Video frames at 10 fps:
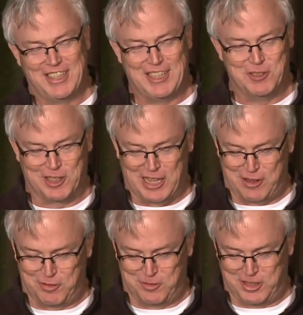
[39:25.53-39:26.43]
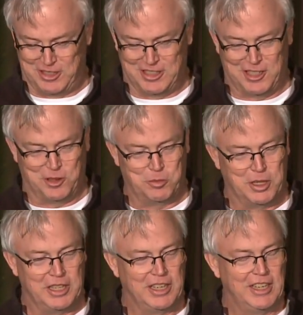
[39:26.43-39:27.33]
He was laughing when he said it,
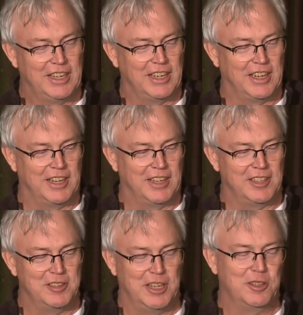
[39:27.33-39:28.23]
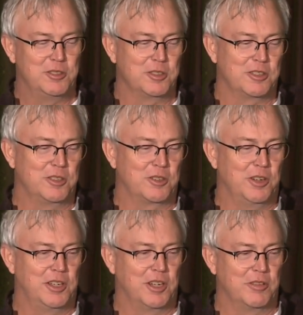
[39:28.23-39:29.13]
but Dale took such
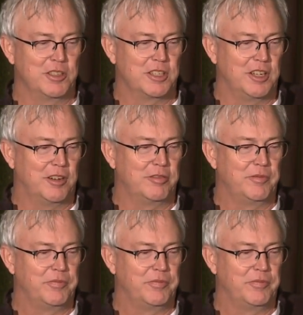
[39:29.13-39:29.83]
great care of his stuff.